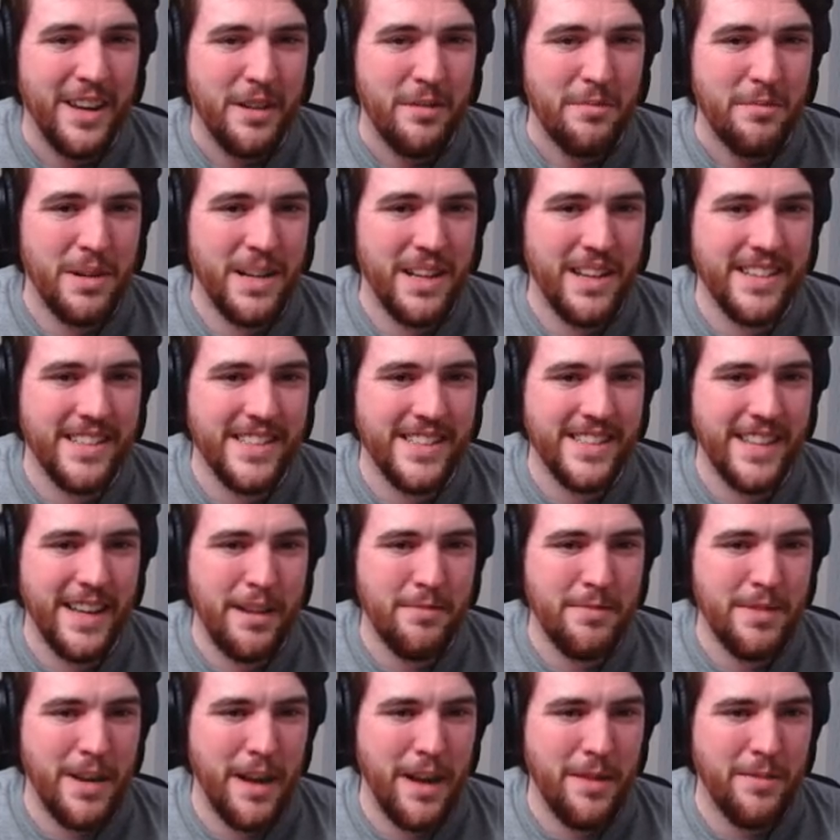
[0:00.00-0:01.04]
But at the
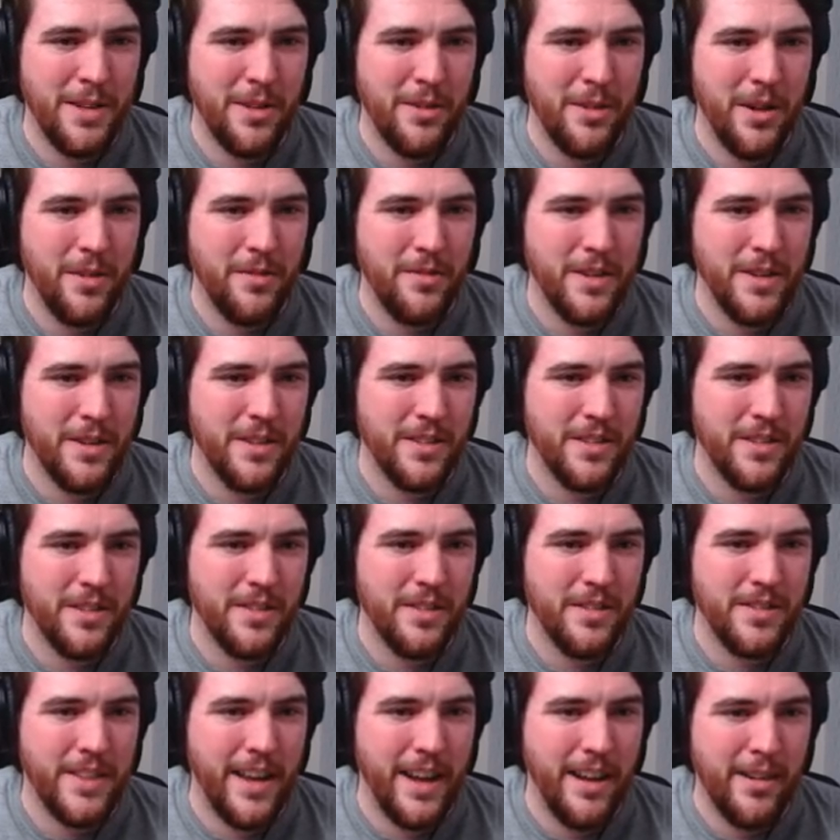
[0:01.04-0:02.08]
same time, you know, I feel
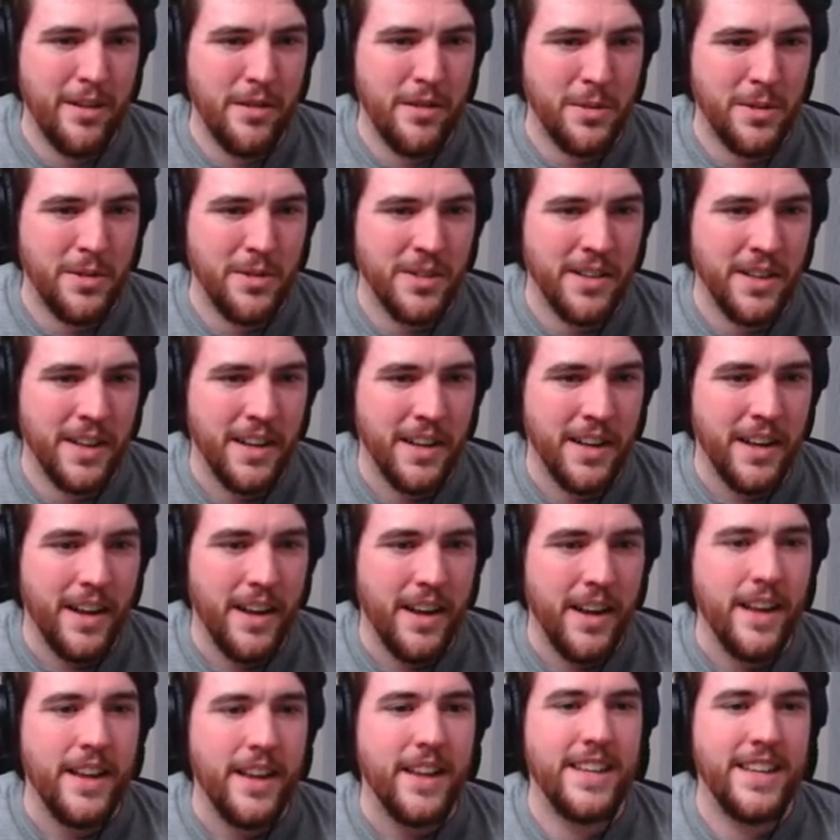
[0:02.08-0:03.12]
terrible.
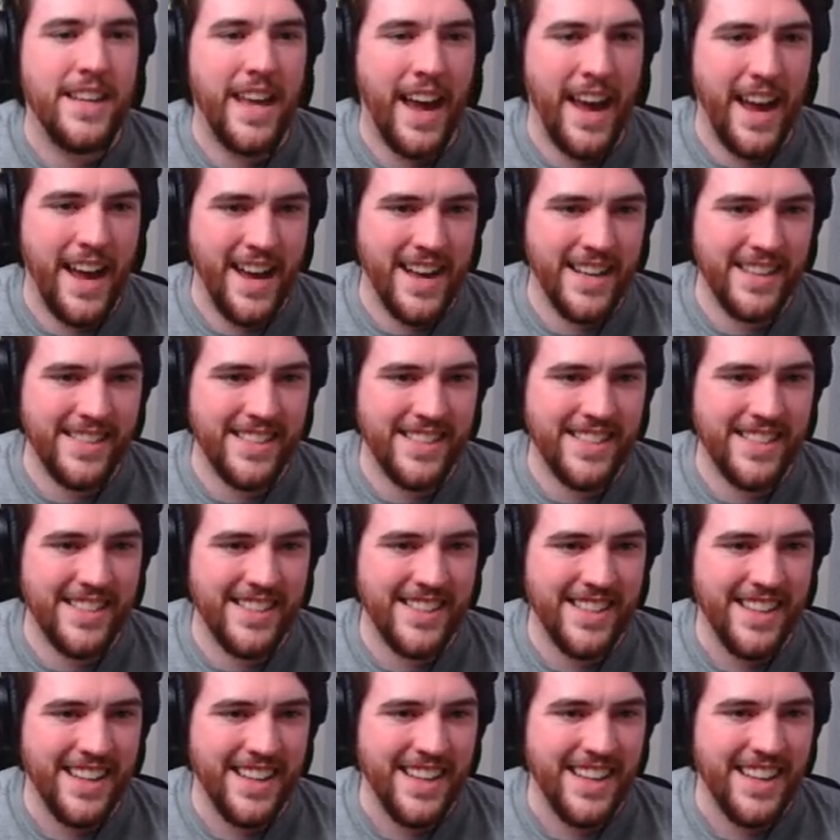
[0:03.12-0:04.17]

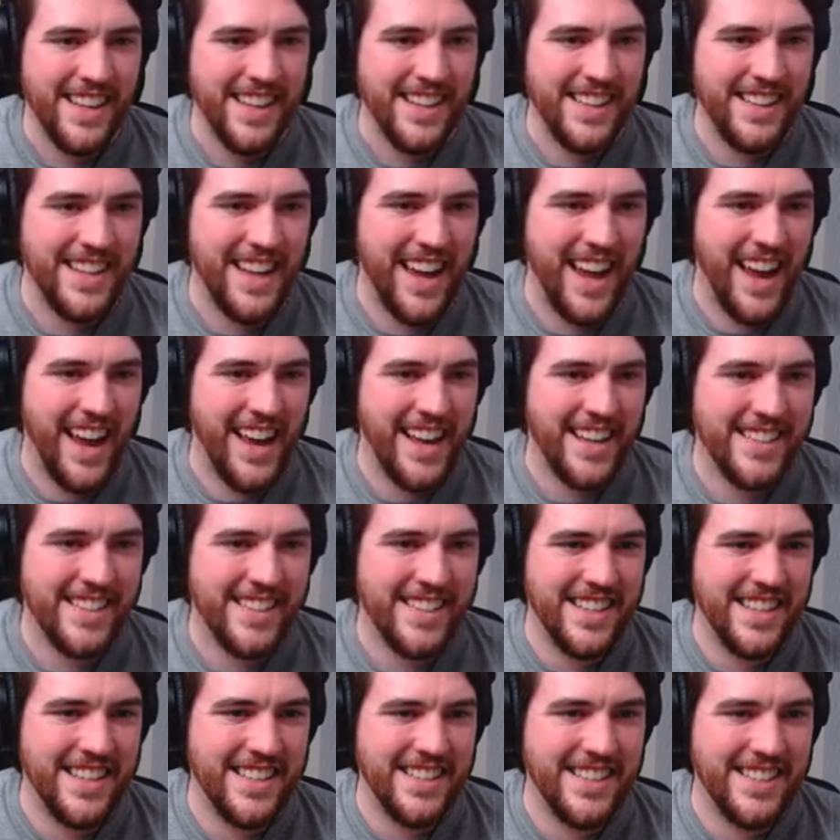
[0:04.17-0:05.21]
Yes. Yes,
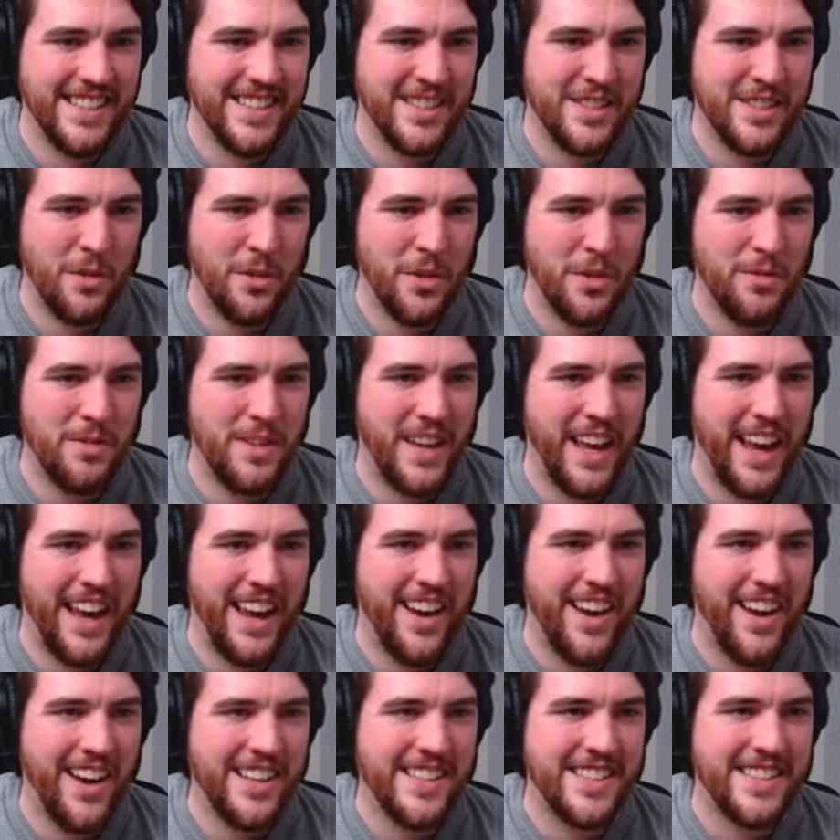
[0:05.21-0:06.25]
this is the sort of
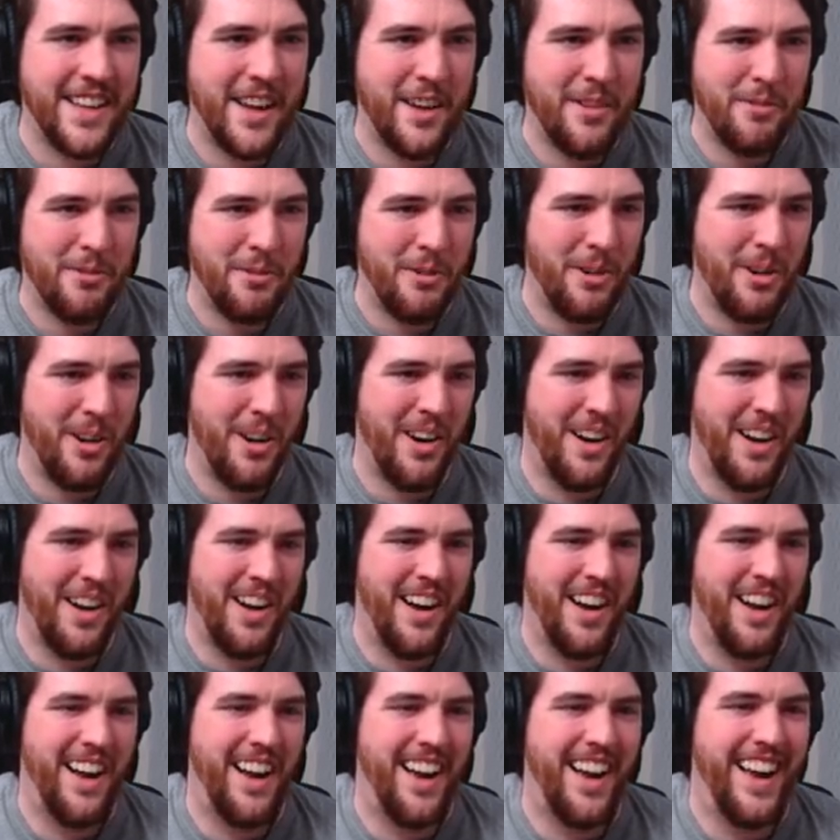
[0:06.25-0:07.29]
chaos I
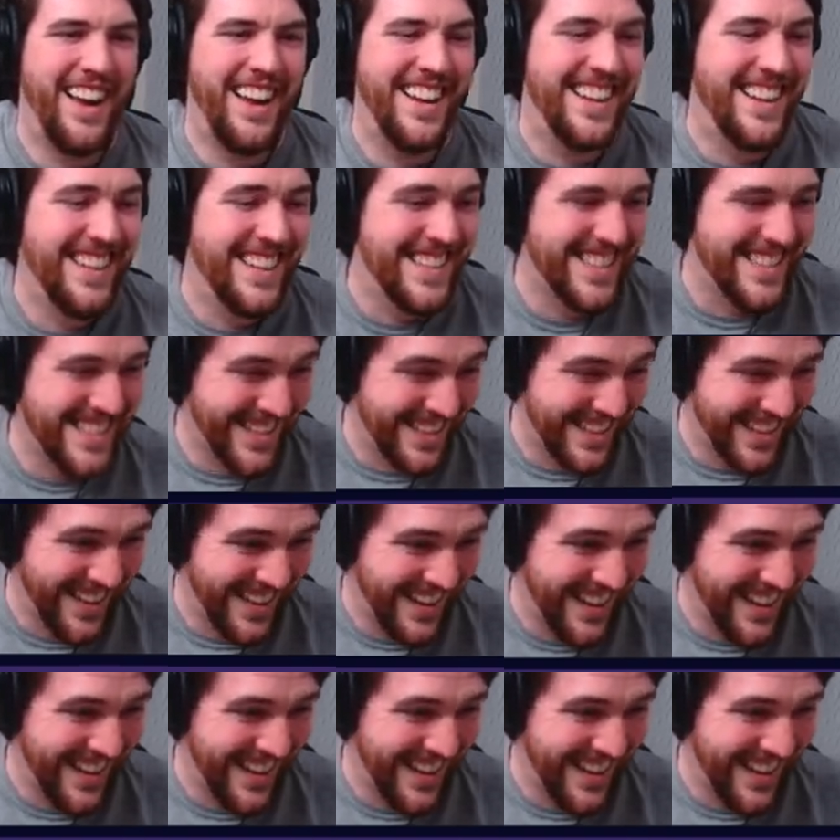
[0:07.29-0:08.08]
want.